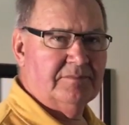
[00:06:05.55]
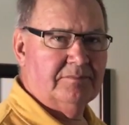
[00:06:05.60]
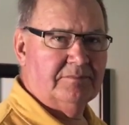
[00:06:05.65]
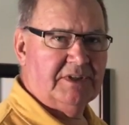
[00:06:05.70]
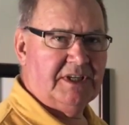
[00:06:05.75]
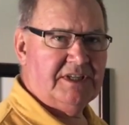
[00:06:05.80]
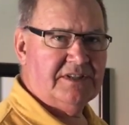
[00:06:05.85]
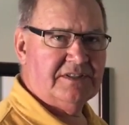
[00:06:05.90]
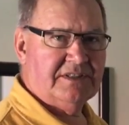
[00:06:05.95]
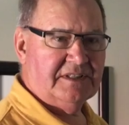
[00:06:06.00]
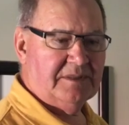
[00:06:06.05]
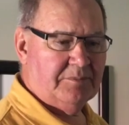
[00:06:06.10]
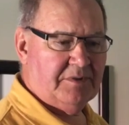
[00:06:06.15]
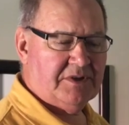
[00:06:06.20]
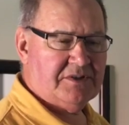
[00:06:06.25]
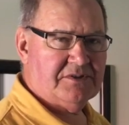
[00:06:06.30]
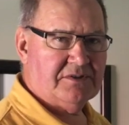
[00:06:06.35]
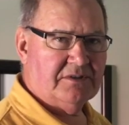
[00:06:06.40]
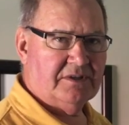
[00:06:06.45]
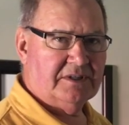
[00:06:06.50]
placing the
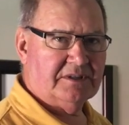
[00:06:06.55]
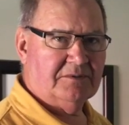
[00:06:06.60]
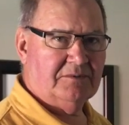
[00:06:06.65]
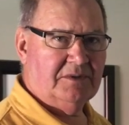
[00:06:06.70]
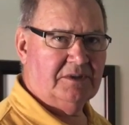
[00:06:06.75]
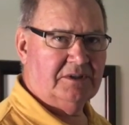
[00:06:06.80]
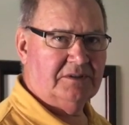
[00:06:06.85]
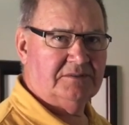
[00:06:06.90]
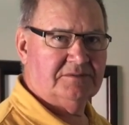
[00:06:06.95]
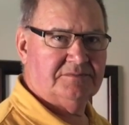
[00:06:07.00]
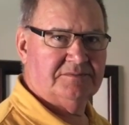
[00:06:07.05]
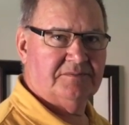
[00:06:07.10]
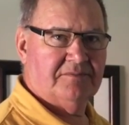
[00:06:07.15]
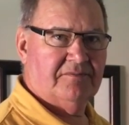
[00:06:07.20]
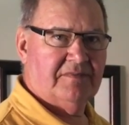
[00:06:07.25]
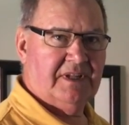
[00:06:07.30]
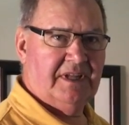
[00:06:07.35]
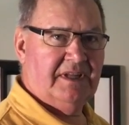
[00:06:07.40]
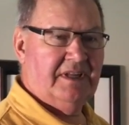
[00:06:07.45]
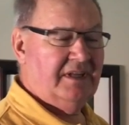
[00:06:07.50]
picture on the wall,
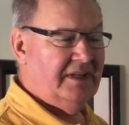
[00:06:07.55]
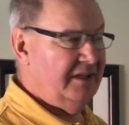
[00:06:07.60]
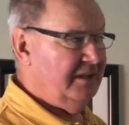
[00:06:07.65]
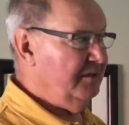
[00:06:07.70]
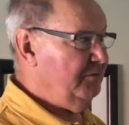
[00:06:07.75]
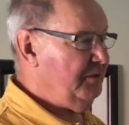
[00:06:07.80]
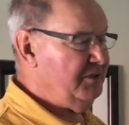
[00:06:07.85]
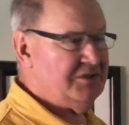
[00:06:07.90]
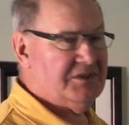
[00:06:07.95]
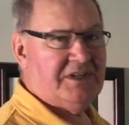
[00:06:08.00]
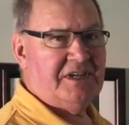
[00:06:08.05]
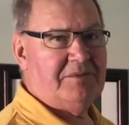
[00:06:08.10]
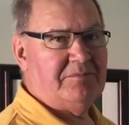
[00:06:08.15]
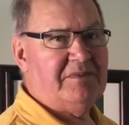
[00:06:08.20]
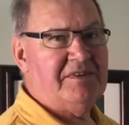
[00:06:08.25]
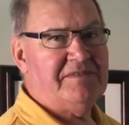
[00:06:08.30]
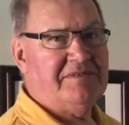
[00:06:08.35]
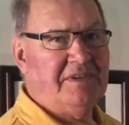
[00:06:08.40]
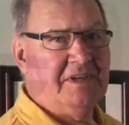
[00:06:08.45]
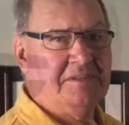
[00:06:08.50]
which can
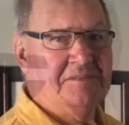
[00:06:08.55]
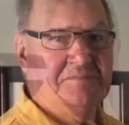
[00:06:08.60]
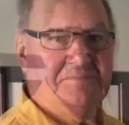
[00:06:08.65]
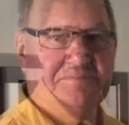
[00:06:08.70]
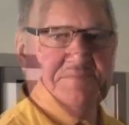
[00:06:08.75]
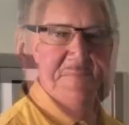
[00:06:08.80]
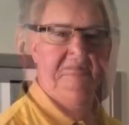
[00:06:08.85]
be fun.